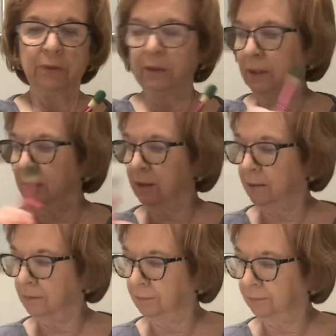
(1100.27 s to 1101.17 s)

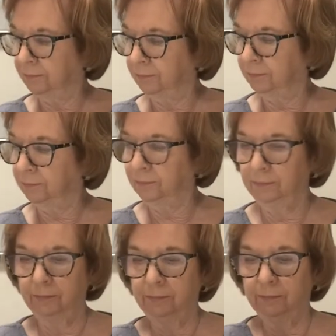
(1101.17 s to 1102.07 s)

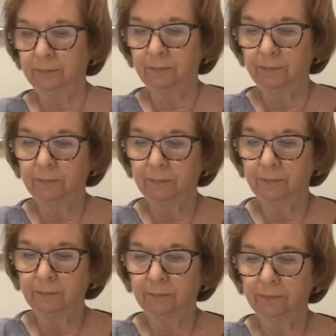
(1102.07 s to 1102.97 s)

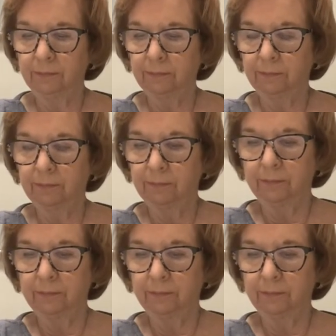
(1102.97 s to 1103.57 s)
(silence)